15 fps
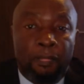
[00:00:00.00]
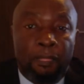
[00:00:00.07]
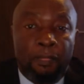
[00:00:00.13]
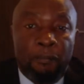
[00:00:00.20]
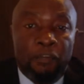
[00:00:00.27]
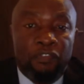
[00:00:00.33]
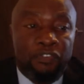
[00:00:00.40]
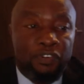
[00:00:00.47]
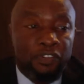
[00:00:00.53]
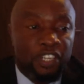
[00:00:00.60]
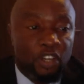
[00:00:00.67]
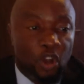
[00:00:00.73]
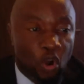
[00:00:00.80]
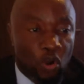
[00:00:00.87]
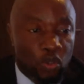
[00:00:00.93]
before the
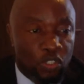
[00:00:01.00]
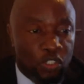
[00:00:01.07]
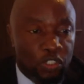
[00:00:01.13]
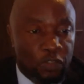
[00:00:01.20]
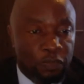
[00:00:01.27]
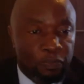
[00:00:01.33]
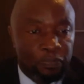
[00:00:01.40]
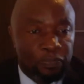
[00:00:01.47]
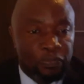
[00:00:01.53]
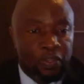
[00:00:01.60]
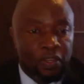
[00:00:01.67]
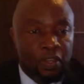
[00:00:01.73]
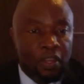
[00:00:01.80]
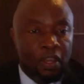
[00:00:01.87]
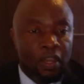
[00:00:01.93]
court.
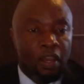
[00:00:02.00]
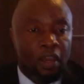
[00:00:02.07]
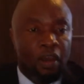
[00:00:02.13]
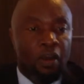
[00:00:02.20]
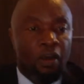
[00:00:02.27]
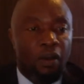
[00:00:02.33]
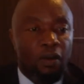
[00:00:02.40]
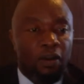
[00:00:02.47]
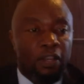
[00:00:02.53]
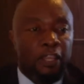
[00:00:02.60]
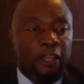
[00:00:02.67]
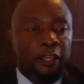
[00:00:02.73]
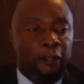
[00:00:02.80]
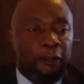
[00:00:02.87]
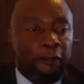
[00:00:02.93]

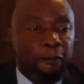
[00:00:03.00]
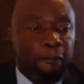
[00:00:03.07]
Okay,